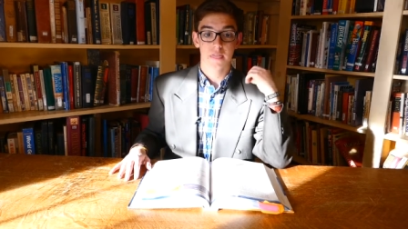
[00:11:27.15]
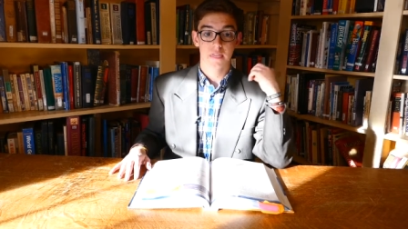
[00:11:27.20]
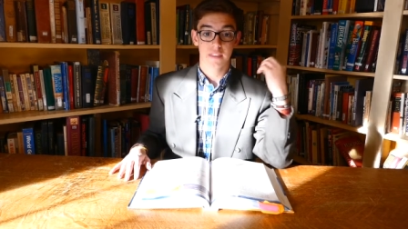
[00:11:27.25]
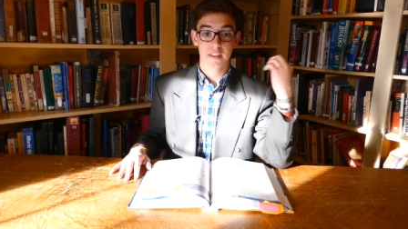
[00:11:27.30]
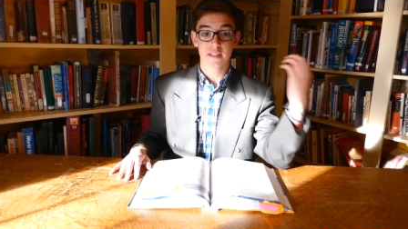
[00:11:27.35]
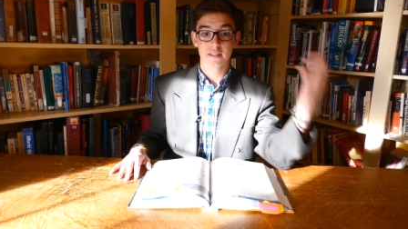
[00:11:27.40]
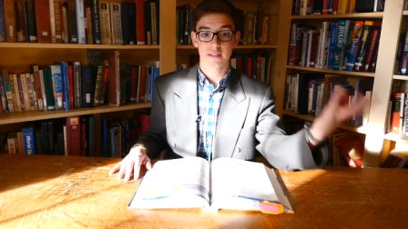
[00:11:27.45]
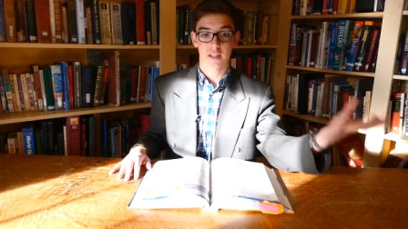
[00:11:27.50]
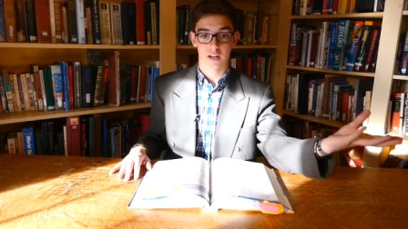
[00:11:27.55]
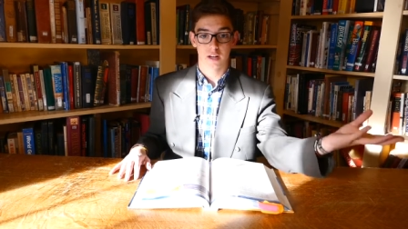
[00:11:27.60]

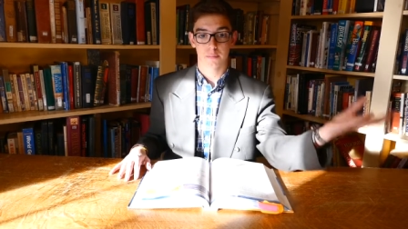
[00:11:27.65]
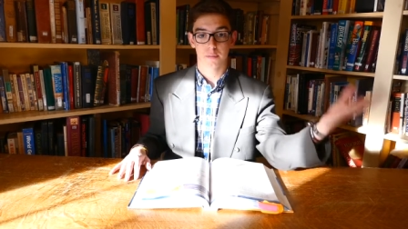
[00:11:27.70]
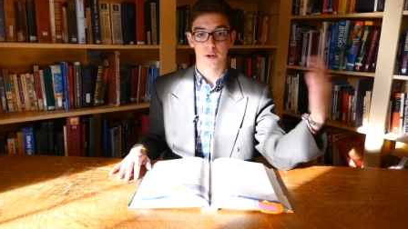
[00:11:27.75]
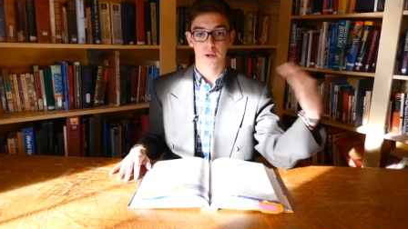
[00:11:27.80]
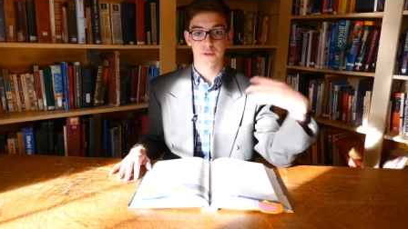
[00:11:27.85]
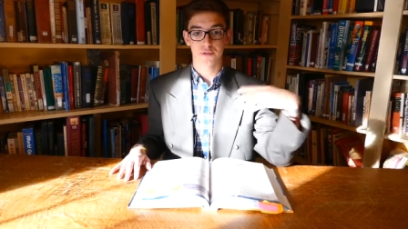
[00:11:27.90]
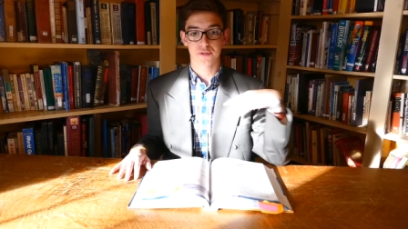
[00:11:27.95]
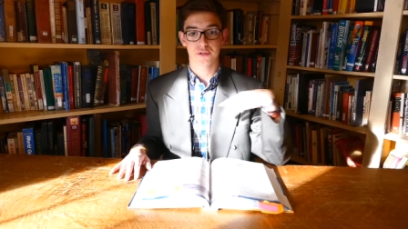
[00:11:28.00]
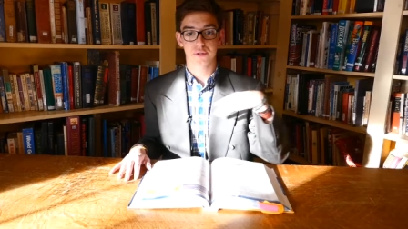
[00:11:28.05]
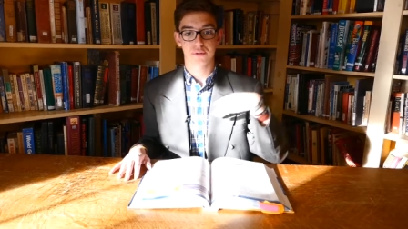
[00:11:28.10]
This setup
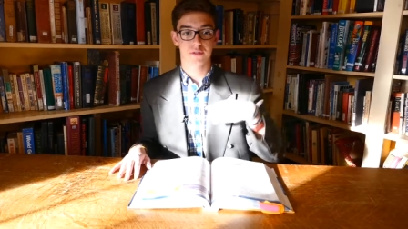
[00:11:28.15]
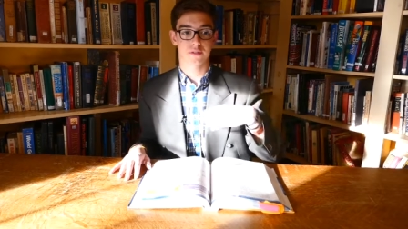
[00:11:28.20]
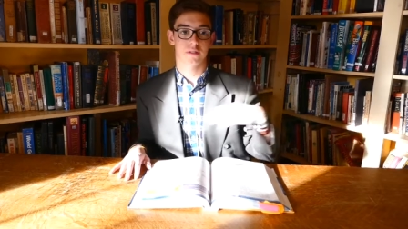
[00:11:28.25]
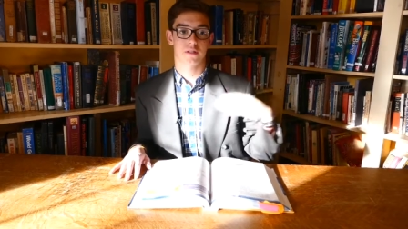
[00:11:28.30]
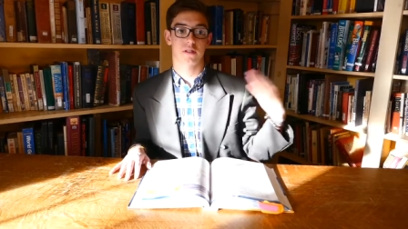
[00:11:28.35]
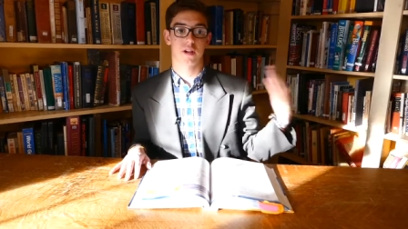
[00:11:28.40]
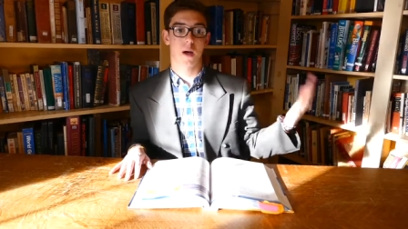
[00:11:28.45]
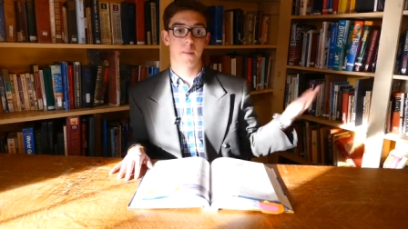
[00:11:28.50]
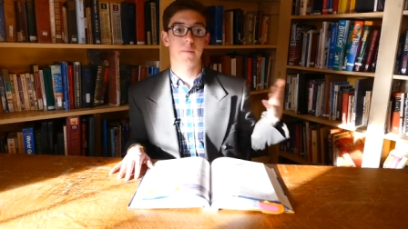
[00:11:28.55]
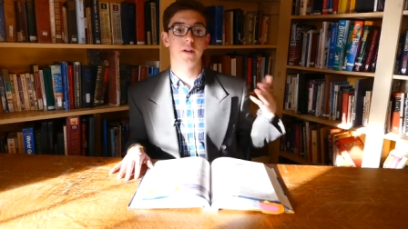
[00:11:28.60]
also uses
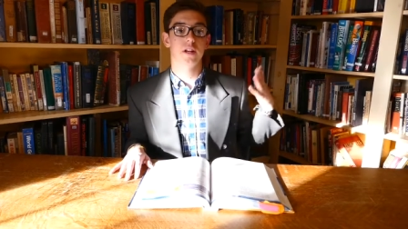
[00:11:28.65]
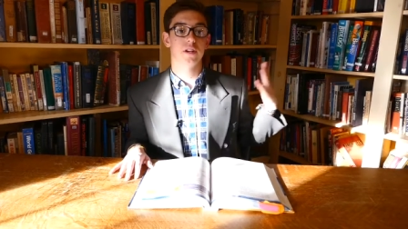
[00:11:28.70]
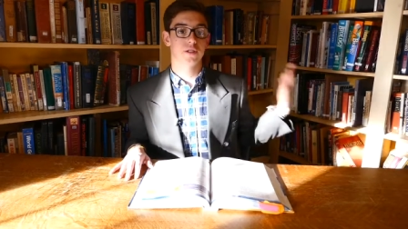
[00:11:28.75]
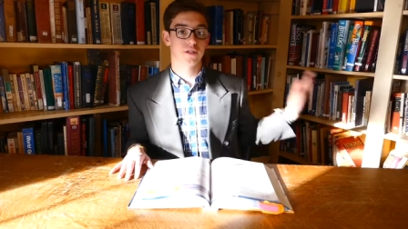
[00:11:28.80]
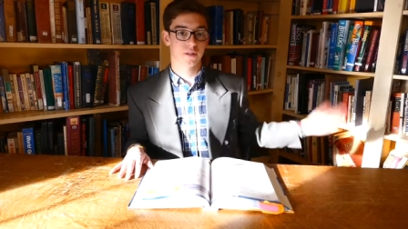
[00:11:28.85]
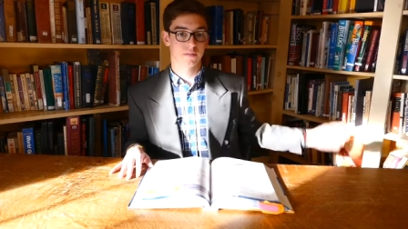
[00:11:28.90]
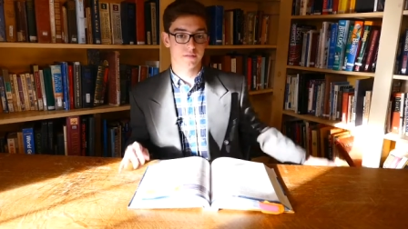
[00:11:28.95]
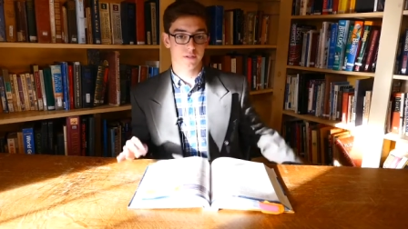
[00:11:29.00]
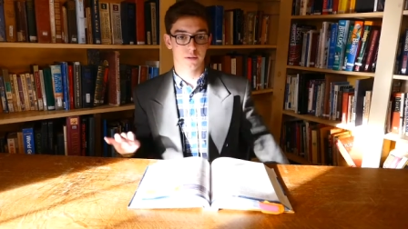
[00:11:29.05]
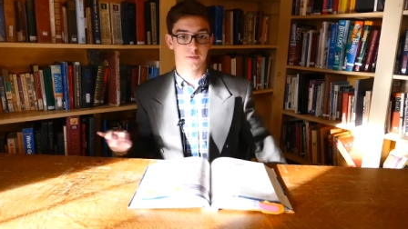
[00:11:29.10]
a
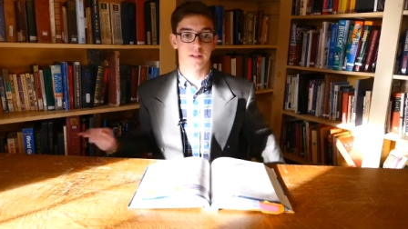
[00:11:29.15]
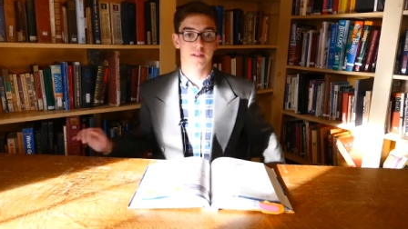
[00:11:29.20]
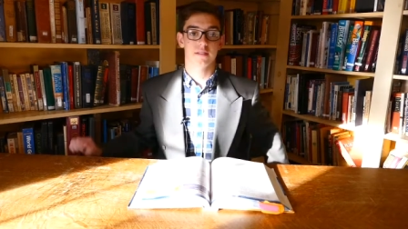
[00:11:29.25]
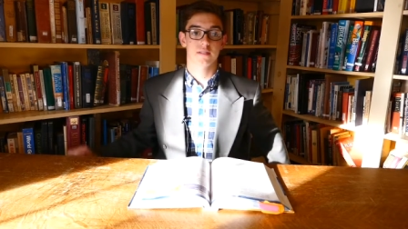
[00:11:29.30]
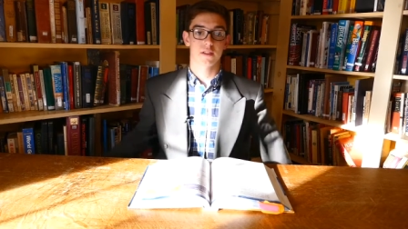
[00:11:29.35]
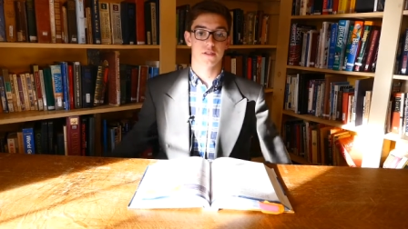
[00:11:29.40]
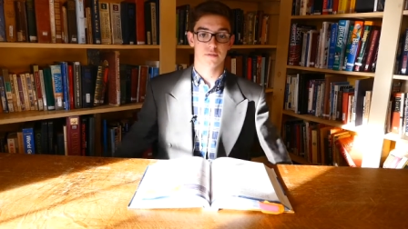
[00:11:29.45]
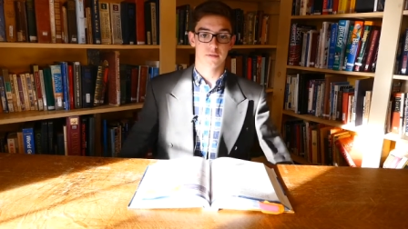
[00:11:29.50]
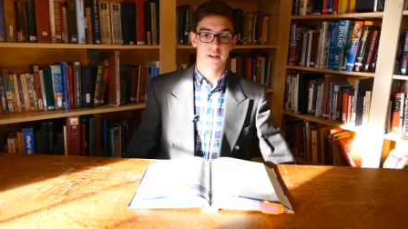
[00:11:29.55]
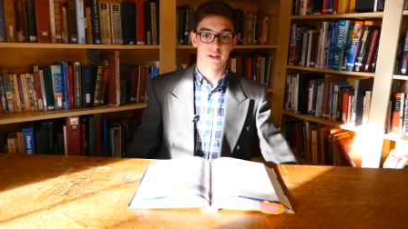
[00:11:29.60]
combination of fluid and
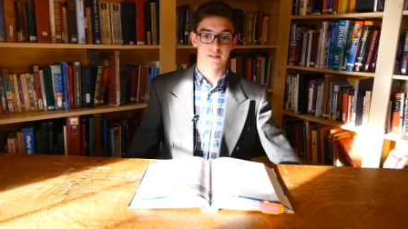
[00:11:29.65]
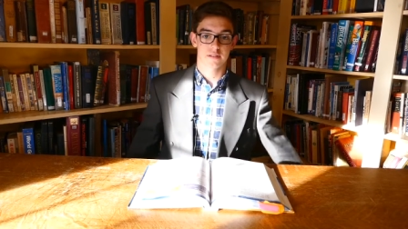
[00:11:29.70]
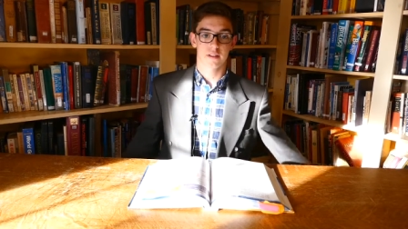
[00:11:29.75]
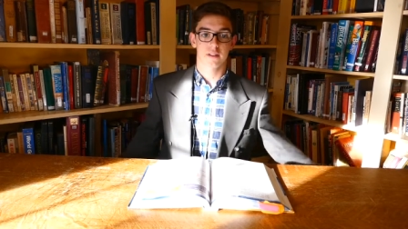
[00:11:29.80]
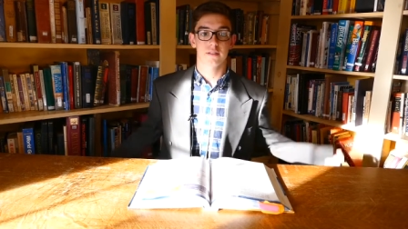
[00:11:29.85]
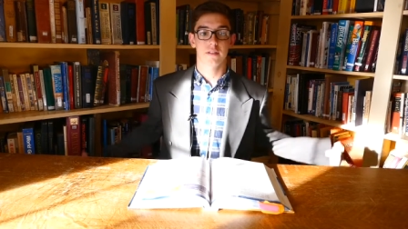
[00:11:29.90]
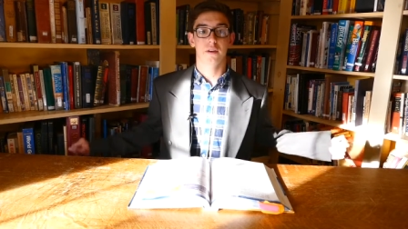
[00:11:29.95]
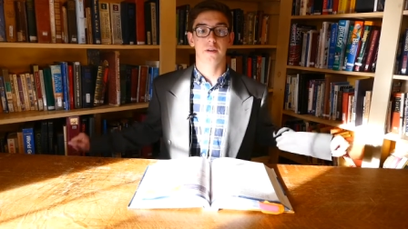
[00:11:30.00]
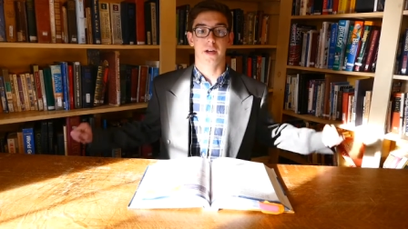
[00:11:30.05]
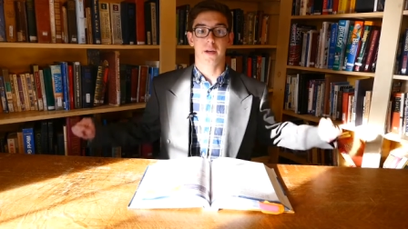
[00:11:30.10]
sensory hair
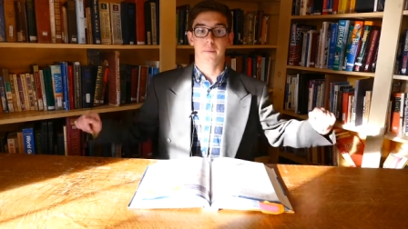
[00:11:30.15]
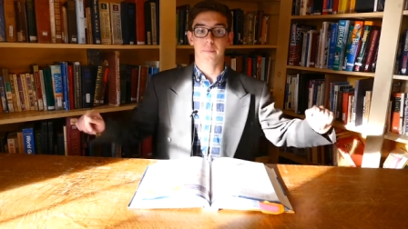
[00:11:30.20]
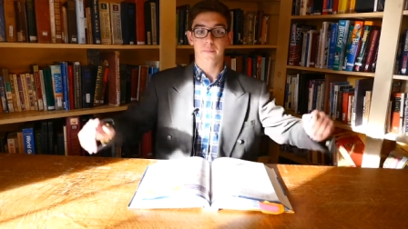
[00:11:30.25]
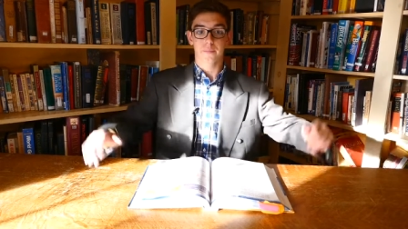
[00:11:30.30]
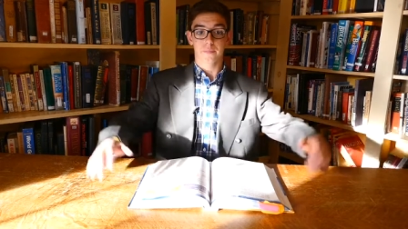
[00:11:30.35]
cells. Okay.